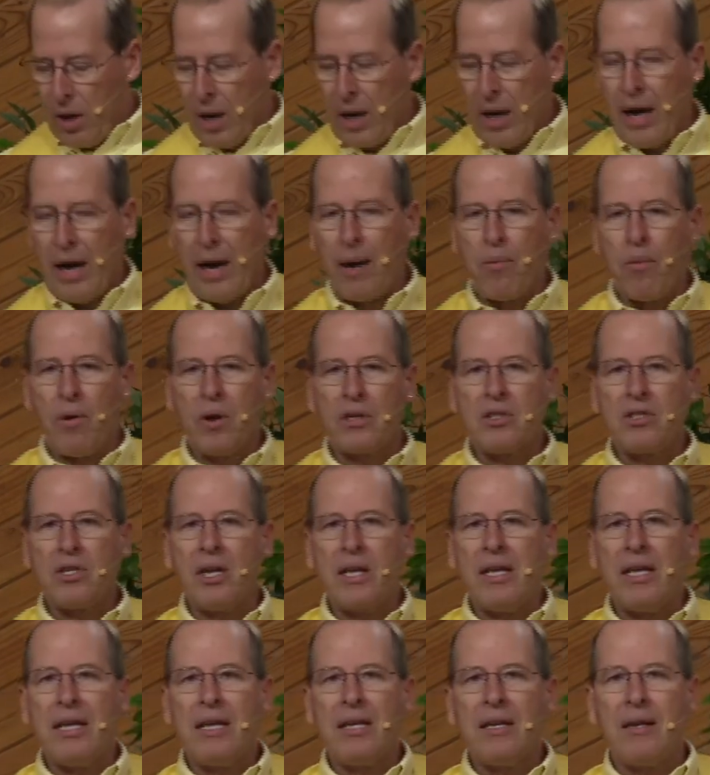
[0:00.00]
I want to
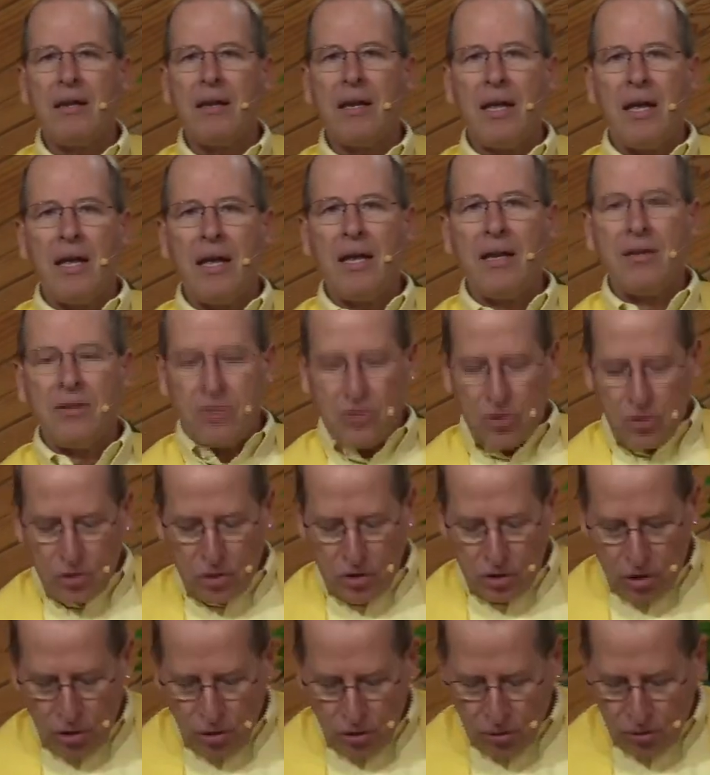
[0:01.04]

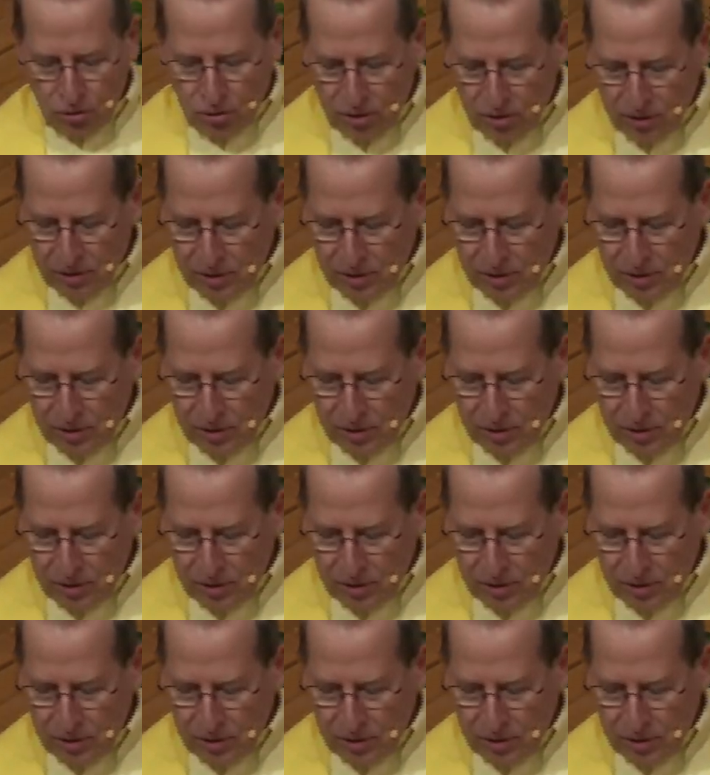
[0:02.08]
introduce